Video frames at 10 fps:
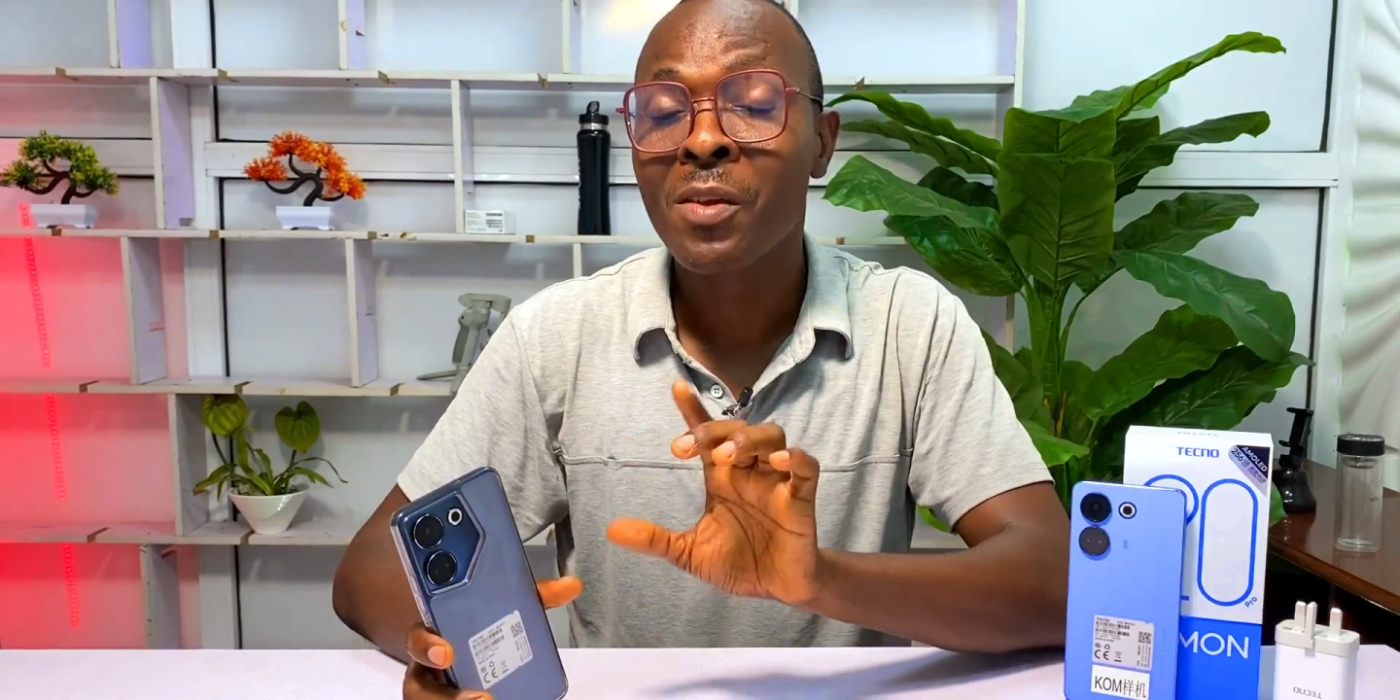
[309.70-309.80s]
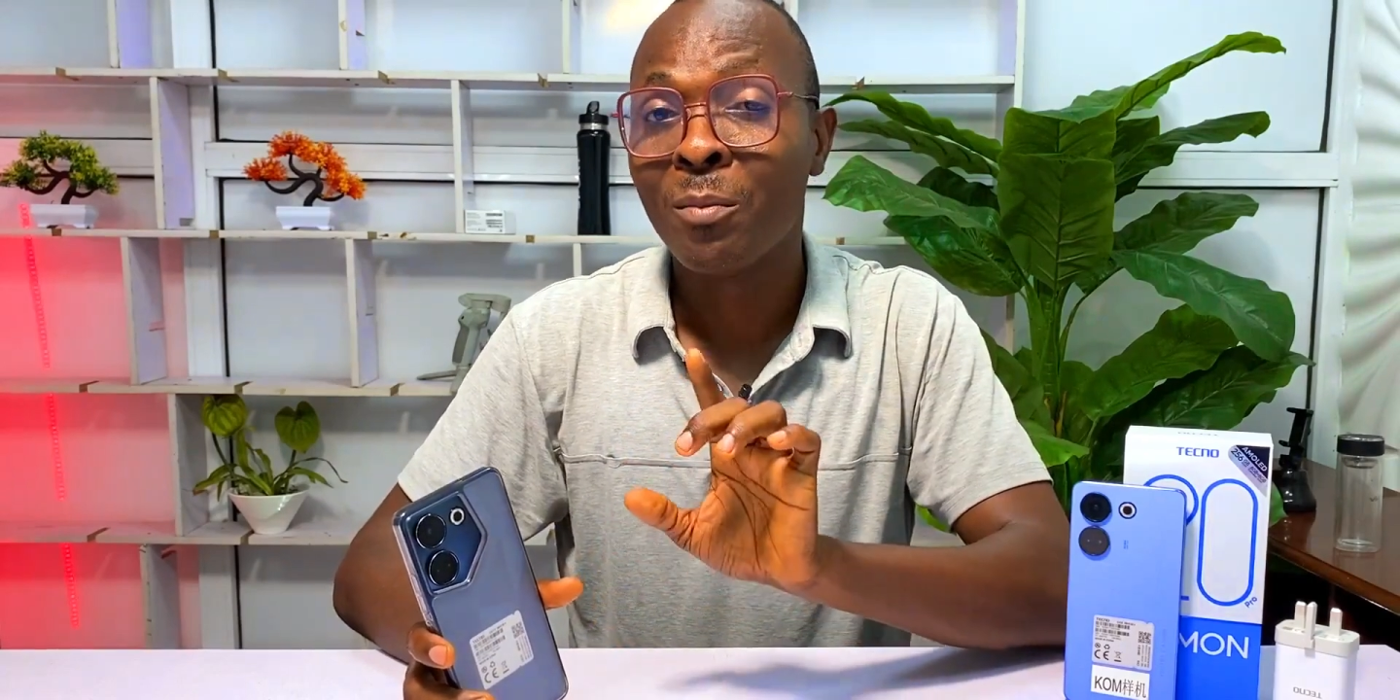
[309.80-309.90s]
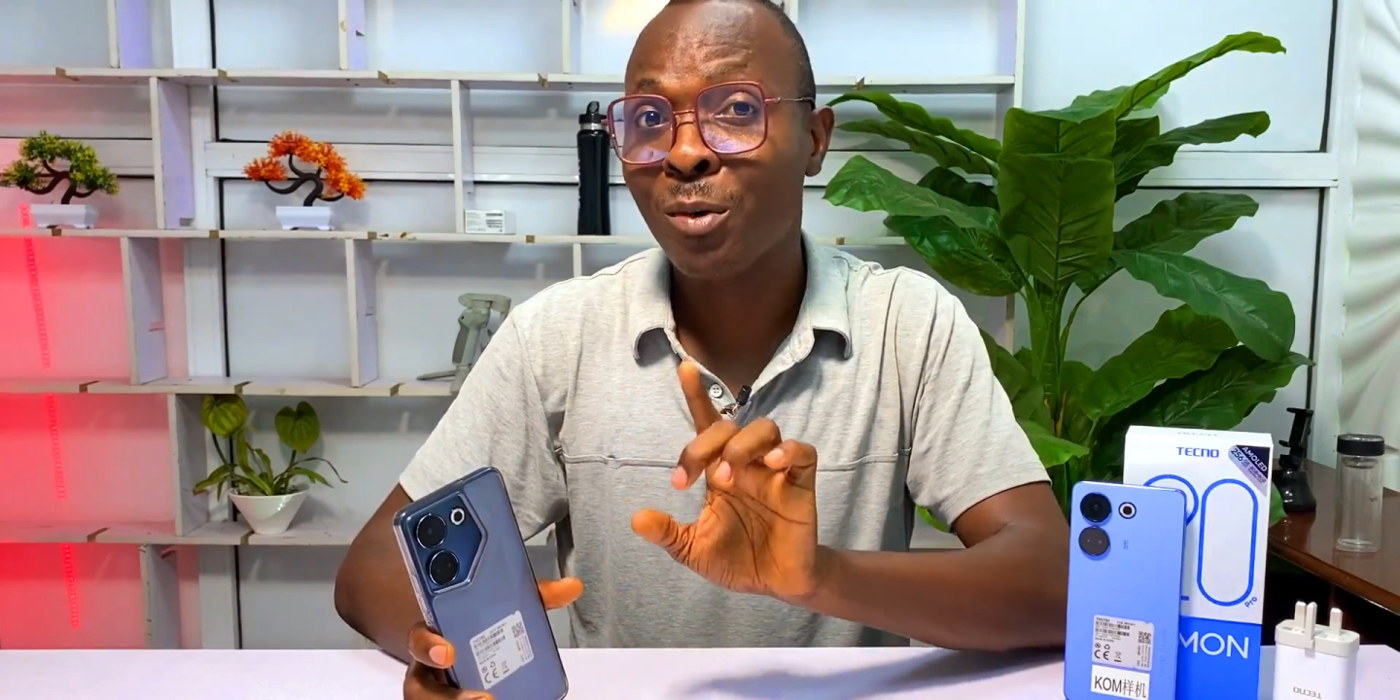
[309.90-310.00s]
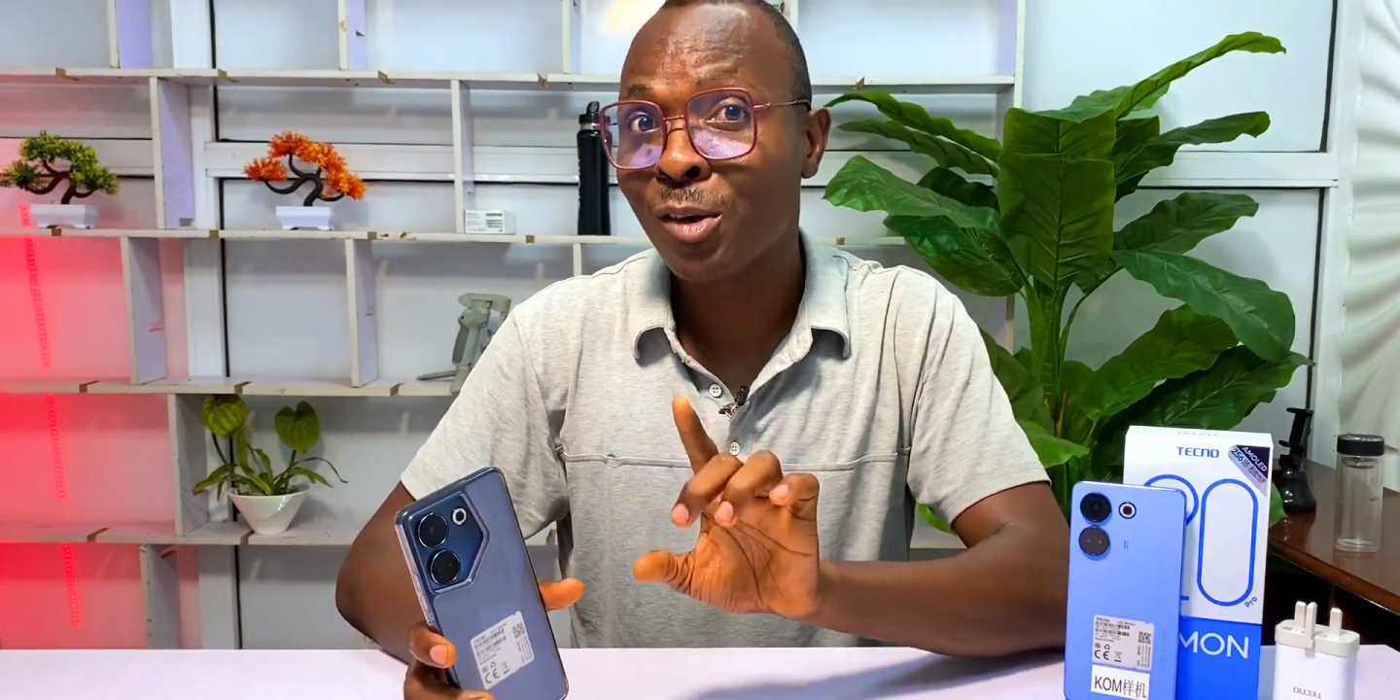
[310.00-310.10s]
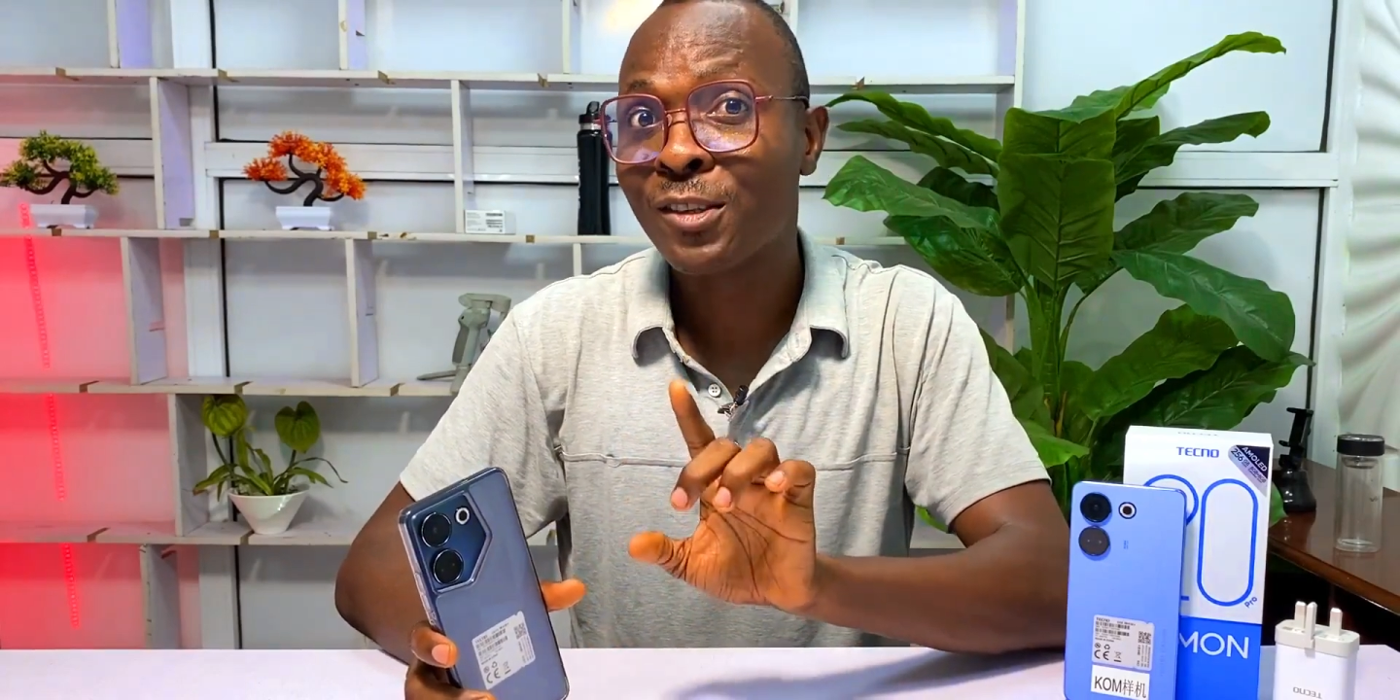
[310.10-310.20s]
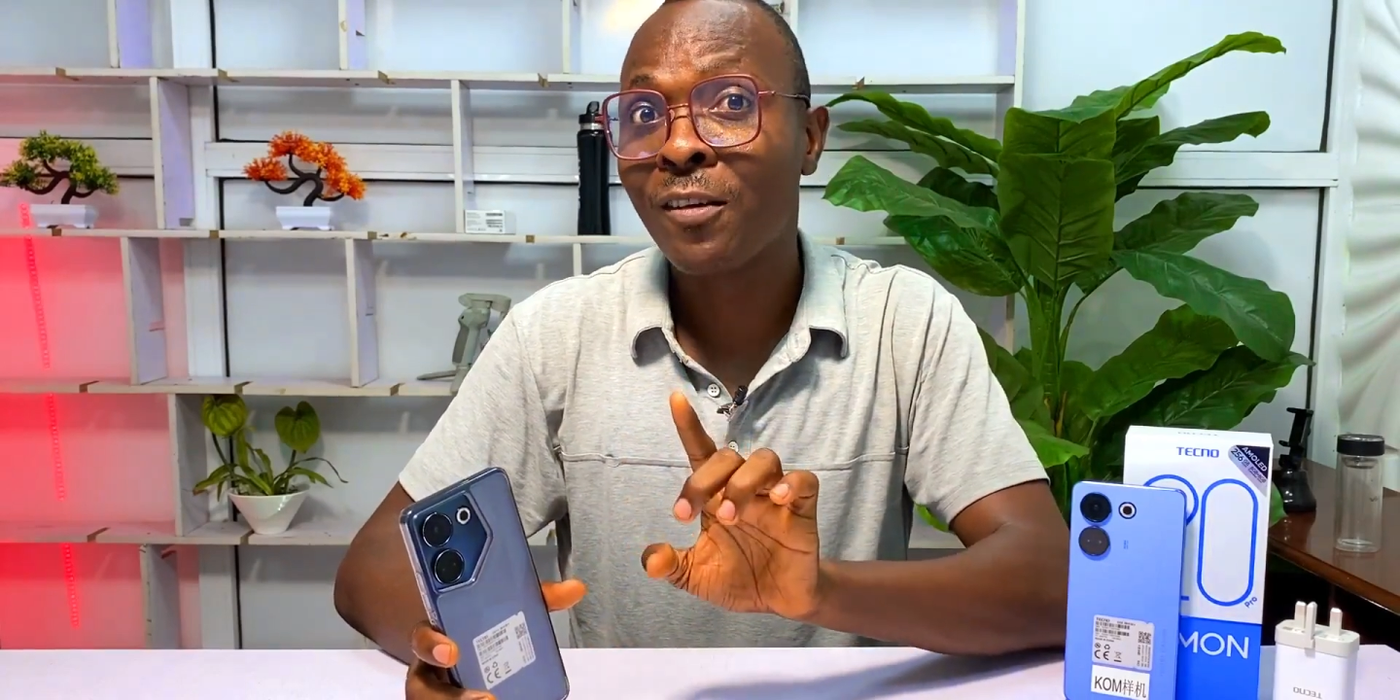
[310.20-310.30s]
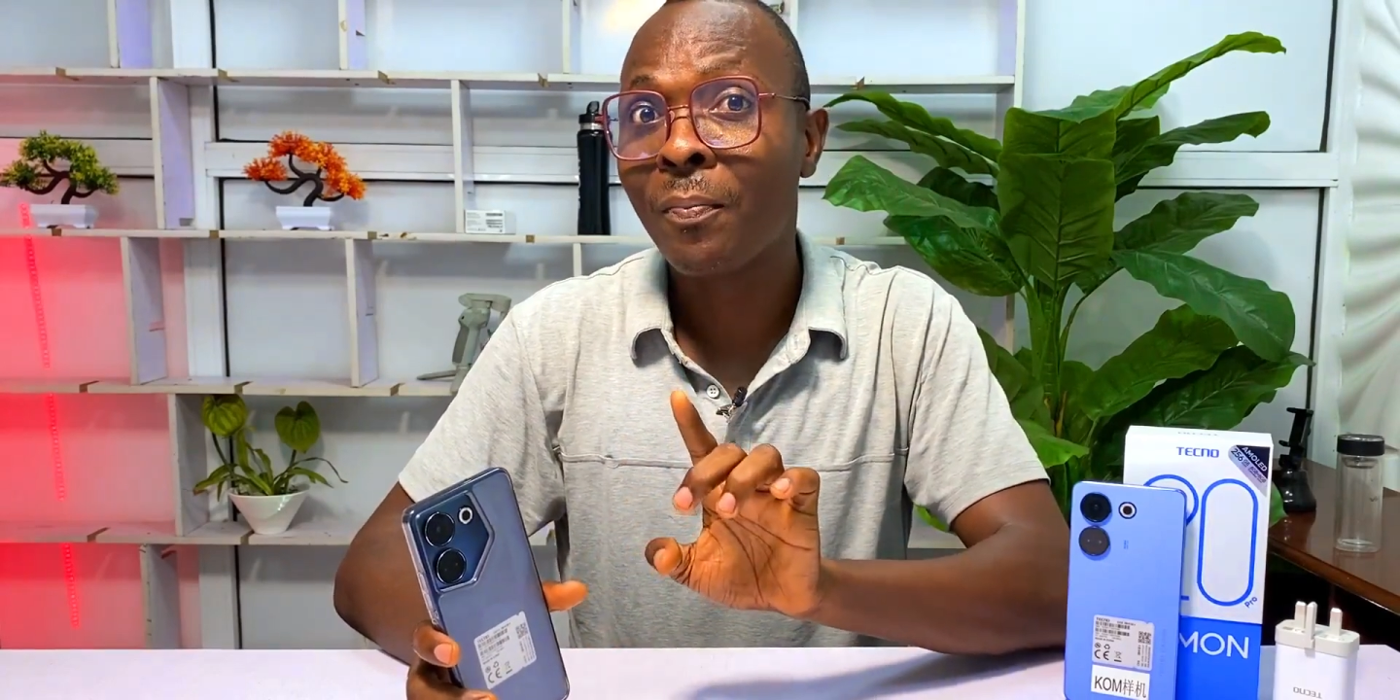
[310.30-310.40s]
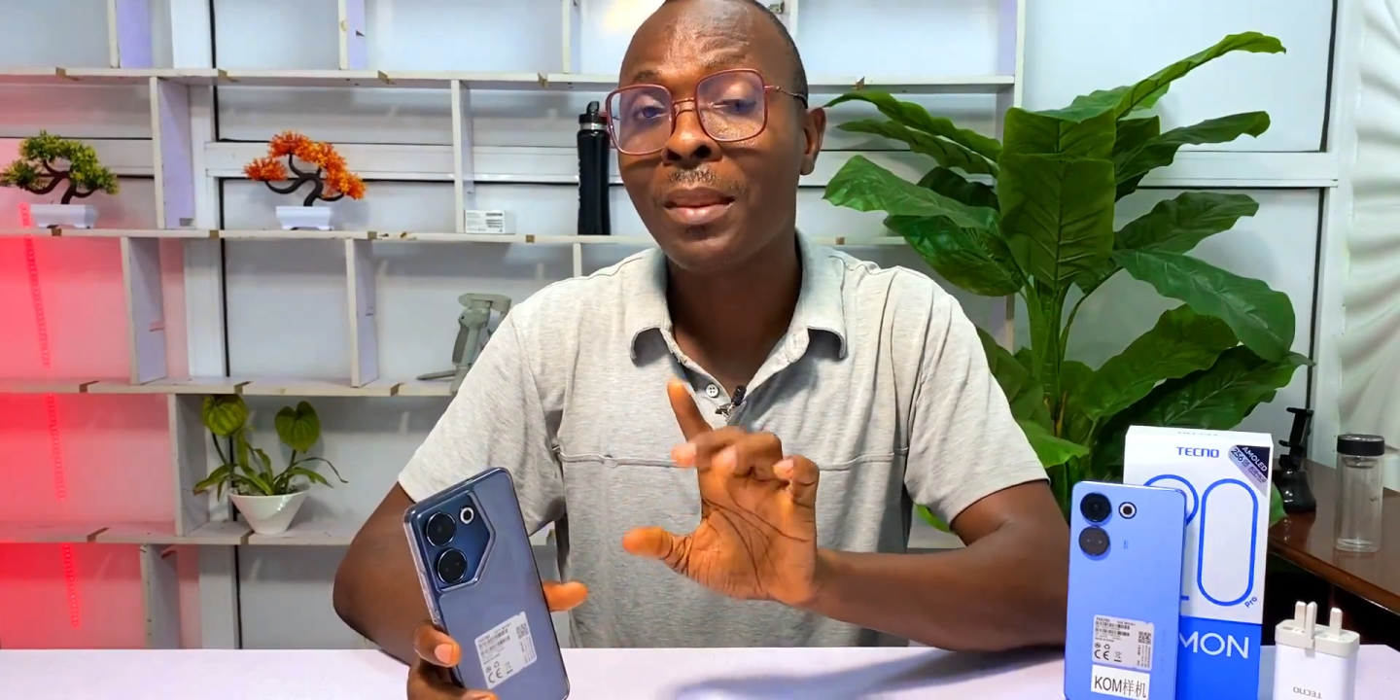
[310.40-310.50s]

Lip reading: But